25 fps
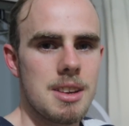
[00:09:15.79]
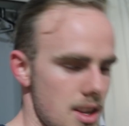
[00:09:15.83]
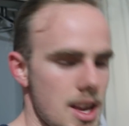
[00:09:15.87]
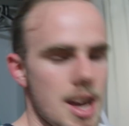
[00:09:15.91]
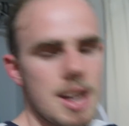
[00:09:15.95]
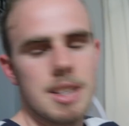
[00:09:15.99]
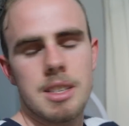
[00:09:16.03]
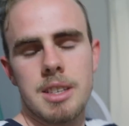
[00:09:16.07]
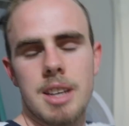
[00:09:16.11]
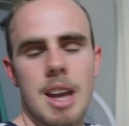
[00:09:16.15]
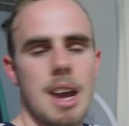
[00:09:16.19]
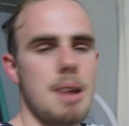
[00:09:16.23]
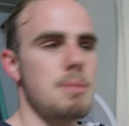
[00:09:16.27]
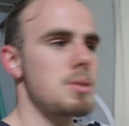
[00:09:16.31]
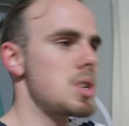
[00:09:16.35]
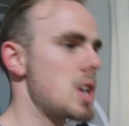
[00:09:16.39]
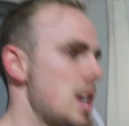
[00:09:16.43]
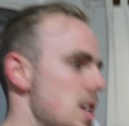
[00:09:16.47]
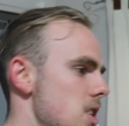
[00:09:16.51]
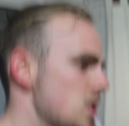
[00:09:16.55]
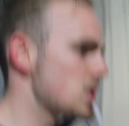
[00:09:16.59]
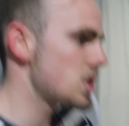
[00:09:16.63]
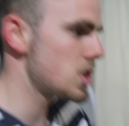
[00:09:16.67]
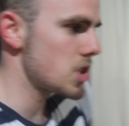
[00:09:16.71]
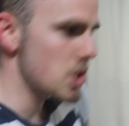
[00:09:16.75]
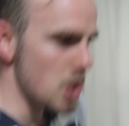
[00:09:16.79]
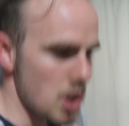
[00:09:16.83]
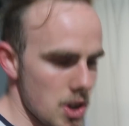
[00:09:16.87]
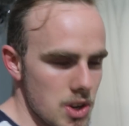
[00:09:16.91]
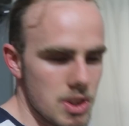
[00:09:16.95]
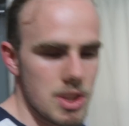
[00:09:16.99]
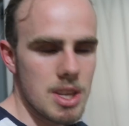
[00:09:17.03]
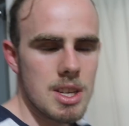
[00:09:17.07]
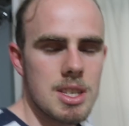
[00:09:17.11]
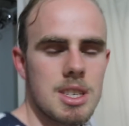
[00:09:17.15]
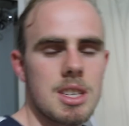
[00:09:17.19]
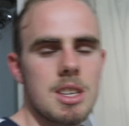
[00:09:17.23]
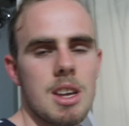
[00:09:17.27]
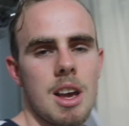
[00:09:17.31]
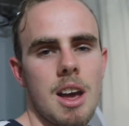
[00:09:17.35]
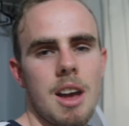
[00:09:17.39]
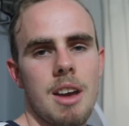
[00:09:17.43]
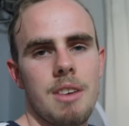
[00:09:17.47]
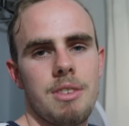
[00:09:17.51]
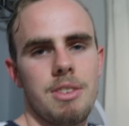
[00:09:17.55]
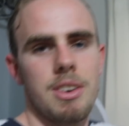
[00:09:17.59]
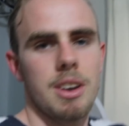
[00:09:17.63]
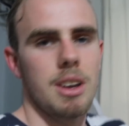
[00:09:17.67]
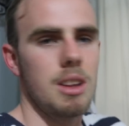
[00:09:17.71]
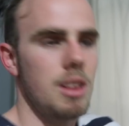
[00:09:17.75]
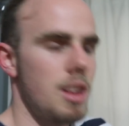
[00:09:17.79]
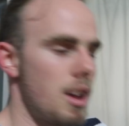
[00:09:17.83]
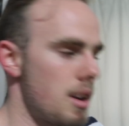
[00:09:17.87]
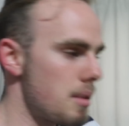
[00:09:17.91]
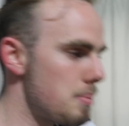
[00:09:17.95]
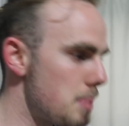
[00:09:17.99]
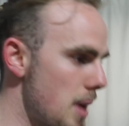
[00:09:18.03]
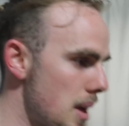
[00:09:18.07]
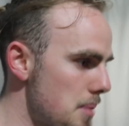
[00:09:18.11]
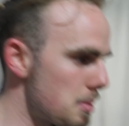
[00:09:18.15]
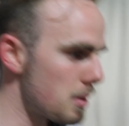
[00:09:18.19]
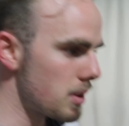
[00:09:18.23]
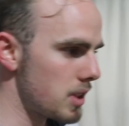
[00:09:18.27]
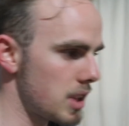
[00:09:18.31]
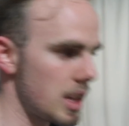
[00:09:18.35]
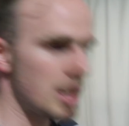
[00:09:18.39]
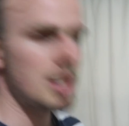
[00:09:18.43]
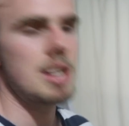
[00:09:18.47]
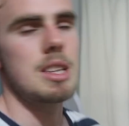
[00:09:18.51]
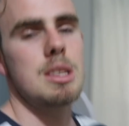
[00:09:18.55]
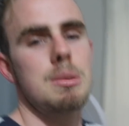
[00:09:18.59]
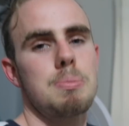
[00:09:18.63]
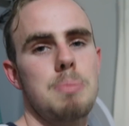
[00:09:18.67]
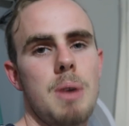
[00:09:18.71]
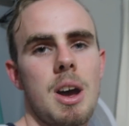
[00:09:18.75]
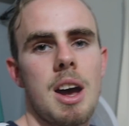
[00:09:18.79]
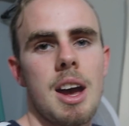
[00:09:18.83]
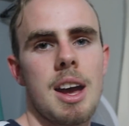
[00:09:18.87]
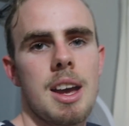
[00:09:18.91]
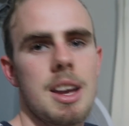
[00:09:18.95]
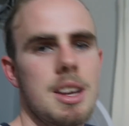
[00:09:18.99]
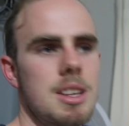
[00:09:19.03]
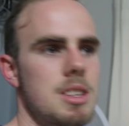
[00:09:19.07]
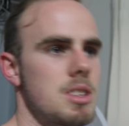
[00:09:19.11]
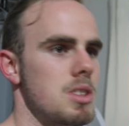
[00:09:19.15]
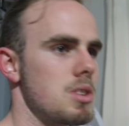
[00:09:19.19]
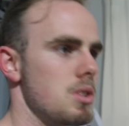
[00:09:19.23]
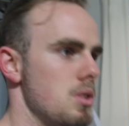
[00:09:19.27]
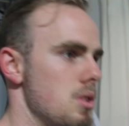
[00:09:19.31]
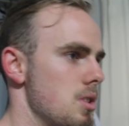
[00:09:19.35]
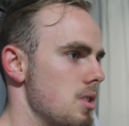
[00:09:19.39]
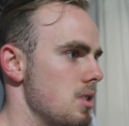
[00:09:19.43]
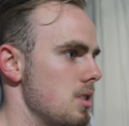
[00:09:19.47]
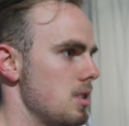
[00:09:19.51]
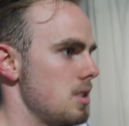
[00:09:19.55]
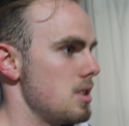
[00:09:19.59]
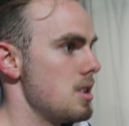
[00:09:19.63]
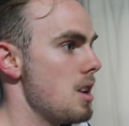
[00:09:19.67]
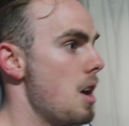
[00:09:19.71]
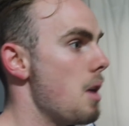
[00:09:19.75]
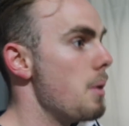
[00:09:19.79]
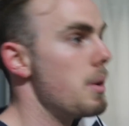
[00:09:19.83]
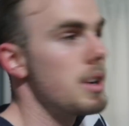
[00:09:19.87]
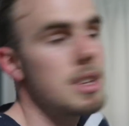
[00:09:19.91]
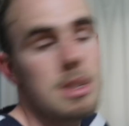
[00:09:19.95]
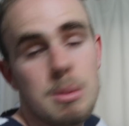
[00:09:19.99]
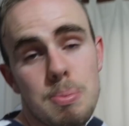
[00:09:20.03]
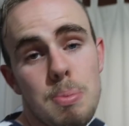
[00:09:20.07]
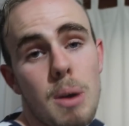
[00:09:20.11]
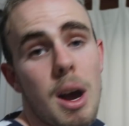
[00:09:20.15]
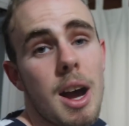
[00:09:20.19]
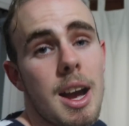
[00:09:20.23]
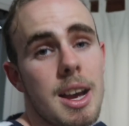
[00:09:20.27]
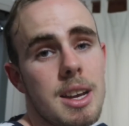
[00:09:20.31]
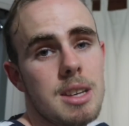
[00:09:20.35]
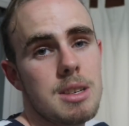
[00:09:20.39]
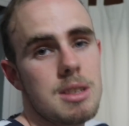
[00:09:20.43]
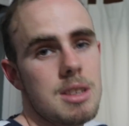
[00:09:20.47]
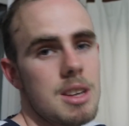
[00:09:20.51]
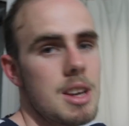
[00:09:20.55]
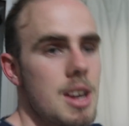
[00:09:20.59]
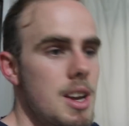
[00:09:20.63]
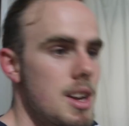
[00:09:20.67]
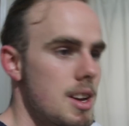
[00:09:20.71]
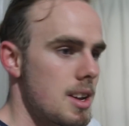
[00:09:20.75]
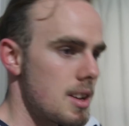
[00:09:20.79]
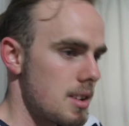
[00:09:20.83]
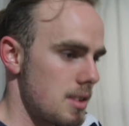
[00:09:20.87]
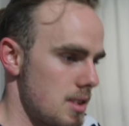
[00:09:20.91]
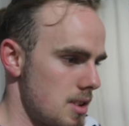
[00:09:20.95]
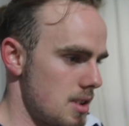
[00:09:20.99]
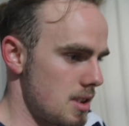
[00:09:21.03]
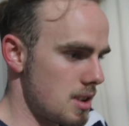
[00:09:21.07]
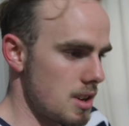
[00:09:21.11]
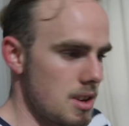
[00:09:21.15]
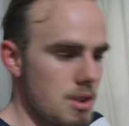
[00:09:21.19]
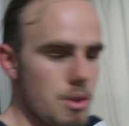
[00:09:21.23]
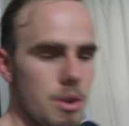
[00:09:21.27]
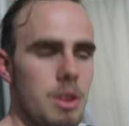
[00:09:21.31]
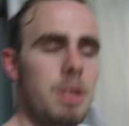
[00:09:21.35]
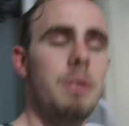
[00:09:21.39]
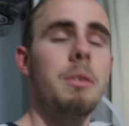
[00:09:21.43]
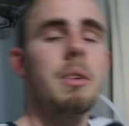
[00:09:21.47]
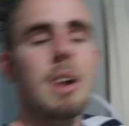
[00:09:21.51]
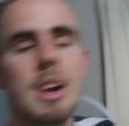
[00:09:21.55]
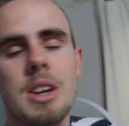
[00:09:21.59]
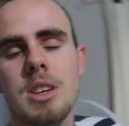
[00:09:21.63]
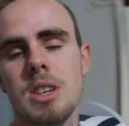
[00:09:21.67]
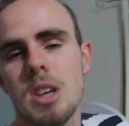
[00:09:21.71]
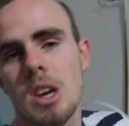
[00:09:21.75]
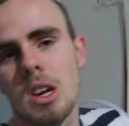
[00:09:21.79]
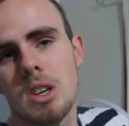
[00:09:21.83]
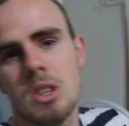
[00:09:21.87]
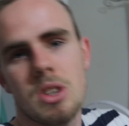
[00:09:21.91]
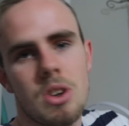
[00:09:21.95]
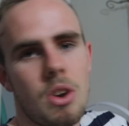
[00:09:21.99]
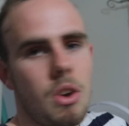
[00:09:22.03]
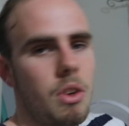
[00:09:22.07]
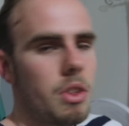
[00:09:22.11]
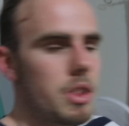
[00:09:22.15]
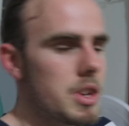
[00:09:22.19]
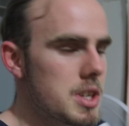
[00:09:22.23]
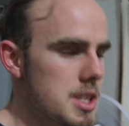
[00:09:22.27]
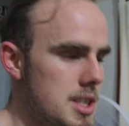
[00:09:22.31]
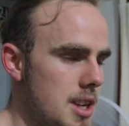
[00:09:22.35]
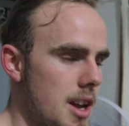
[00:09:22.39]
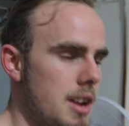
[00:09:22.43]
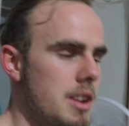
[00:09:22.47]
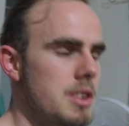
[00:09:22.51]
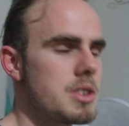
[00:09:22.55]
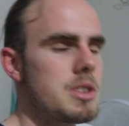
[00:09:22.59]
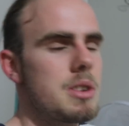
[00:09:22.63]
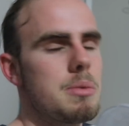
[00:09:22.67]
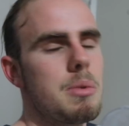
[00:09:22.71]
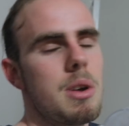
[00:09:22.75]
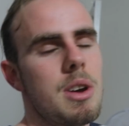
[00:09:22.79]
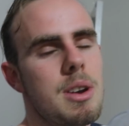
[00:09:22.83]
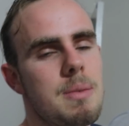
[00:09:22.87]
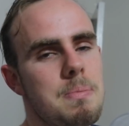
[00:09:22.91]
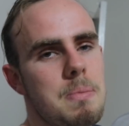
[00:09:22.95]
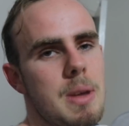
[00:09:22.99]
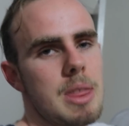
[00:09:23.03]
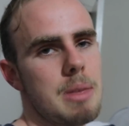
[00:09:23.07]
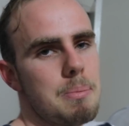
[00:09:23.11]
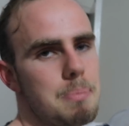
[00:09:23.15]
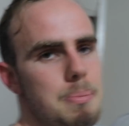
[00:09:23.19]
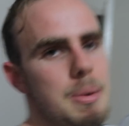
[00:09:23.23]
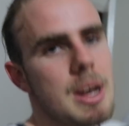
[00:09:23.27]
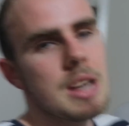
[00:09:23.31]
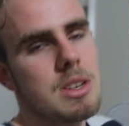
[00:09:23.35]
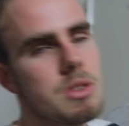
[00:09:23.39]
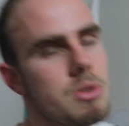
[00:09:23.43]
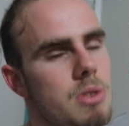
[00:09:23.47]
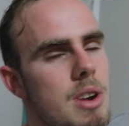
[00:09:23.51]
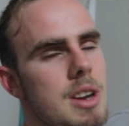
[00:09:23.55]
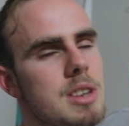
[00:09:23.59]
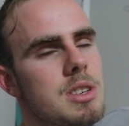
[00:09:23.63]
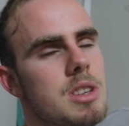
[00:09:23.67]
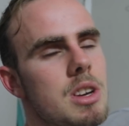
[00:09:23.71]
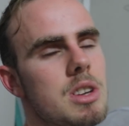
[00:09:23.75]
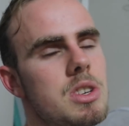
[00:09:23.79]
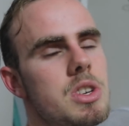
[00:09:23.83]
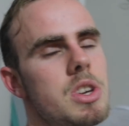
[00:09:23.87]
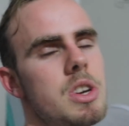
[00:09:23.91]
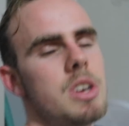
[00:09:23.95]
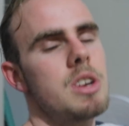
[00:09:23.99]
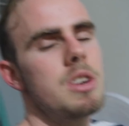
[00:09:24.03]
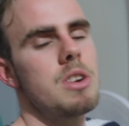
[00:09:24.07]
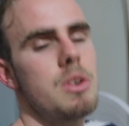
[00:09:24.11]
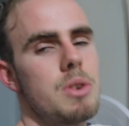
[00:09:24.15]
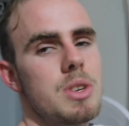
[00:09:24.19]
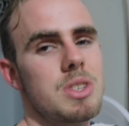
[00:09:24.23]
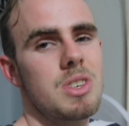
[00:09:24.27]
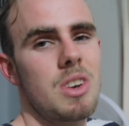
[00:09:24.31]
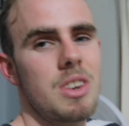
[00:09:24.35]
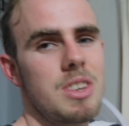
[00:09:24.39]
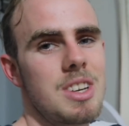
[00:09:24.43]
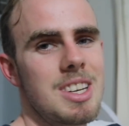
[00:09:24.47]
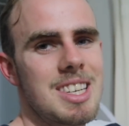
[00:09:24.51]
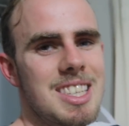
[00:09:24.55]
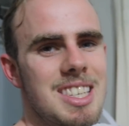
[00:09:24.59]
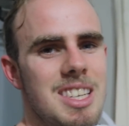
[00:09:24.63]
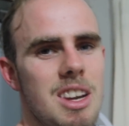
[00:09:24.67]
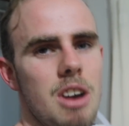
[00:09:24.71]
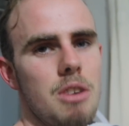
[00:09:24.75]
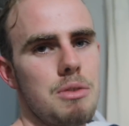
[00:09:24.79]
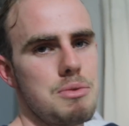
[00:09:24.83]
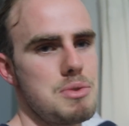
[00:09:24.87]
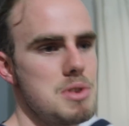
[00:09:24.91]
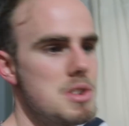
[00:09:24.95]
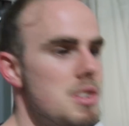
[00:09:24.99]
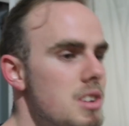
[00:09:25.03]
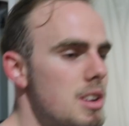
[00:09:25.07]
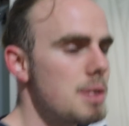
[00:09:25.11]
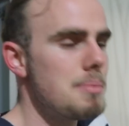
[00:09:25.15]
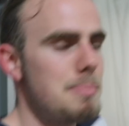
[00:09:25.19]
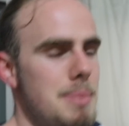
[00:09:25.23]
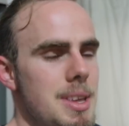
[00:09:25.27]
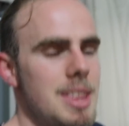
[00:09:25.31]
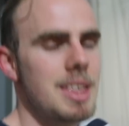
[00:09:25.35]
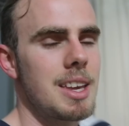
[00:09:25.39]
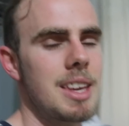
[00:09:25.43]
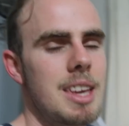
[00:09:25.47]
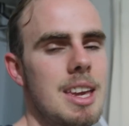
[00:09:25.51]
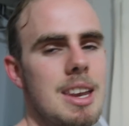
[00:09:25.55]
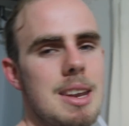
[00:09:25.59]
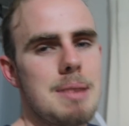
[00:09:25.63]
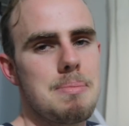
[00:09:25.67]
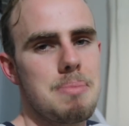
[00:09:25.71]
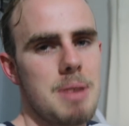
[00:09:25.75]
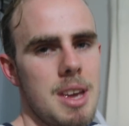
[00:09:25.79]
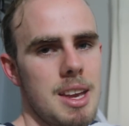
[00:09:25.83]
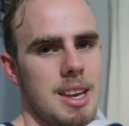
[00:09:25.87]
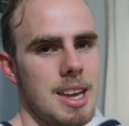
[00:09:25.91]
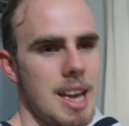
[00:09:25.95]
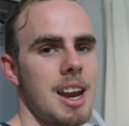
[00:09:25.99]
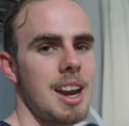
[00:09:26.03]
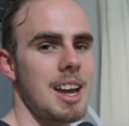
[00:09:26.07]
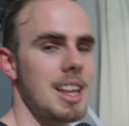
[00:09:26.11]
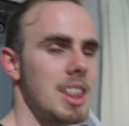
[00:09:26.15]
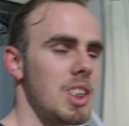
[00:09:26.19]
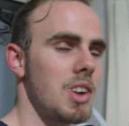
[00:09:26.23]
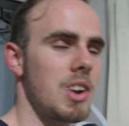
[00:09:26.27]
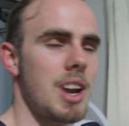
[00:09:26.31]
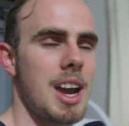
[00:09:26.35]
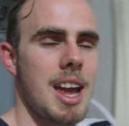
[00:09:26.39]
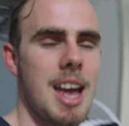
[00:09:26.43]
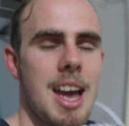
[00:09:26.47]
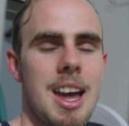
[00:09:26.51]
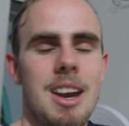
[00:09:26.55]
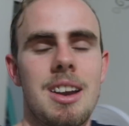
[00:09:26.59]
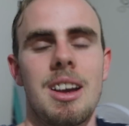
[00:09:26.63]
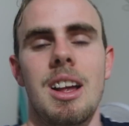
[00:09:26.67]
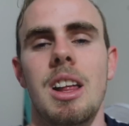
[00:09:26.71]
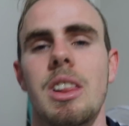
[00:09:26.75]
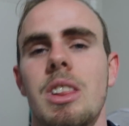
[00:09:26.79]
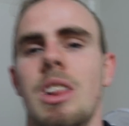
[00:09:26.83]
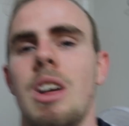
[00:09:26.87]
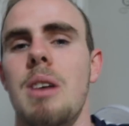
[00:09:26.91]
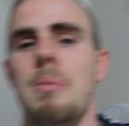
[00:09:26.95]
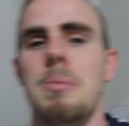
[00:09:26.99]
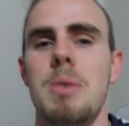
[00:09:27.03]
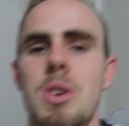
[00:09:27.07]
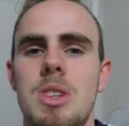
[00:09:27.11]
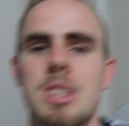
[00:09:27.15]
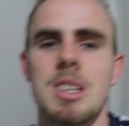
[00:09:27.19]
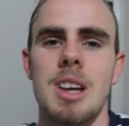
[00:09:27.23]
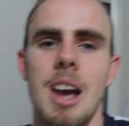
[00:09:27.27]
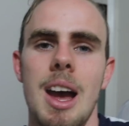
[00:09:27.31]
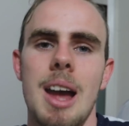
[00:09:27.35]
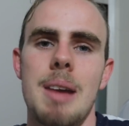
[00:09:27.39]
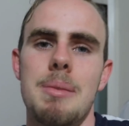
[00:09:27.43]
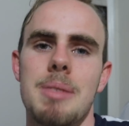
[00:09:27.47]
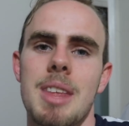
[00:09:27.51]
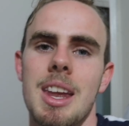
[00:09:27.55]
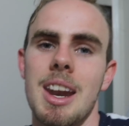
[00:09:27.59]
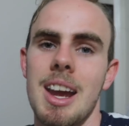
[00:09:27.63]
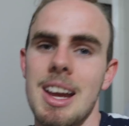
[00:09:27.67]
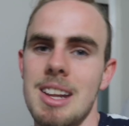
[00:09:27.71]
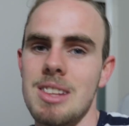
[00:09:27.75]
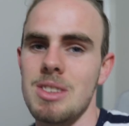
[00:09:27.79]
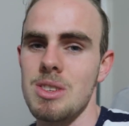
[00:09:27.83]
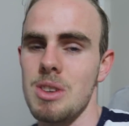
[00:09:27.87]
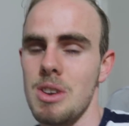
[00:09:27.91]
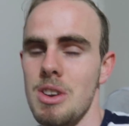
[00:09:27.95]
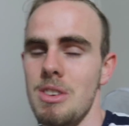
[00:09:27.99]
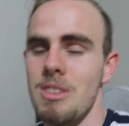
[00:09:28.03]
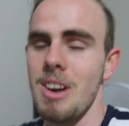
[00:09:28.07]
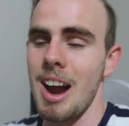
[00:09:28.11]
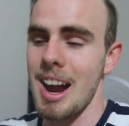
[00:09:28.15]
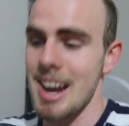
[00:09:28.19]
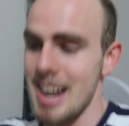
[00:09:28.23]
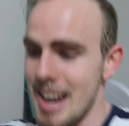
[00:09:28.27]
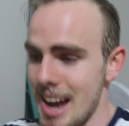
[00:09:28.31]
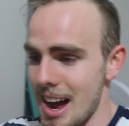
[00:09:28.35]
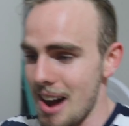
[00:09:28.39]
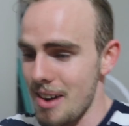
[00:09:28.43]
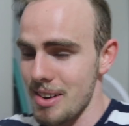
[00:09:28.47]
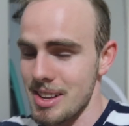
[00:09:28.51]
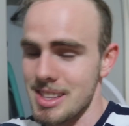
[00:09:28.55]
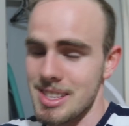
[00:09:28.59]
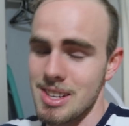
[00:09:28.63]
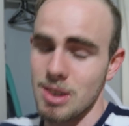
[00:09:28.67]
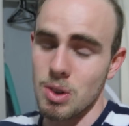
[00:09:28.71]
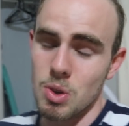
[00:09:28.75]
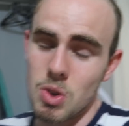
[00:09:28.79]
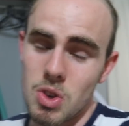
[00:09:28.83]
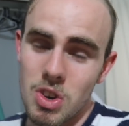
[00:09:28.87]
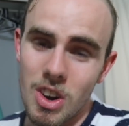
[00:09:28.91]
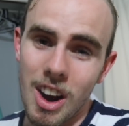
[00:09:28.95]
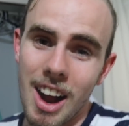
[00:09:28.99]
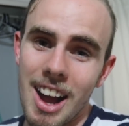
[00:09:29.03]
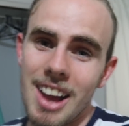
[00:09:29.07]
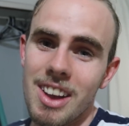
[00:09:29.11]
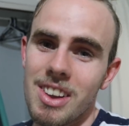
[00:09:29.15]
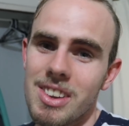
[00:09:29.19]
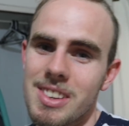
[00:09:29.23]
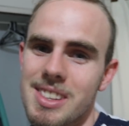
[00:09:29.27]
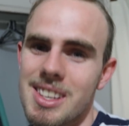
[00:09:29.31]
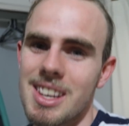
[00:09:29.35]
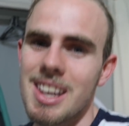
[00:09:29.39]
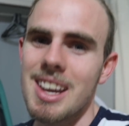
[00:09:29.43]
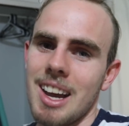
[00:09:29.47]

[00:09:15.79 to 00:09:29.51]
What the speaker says: Yes, Game Changers showed this stuff, and a lot of people think it's biased or know it's biased. You can do all the research, all the studies you want, but the best research you can do is on yourself. You can be the guinea pig. And I thought I had a lot more time than I do right now until trials.